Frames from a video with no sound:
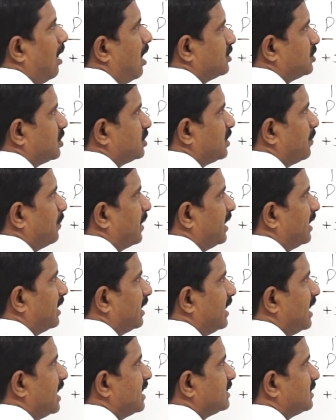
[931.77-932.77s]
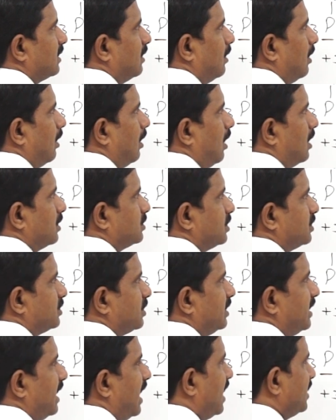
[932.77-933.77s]
oxidation number increases,
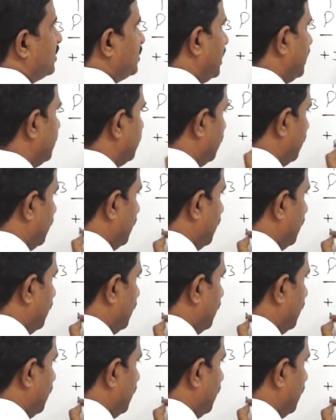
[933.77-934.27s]
oxidation reaction.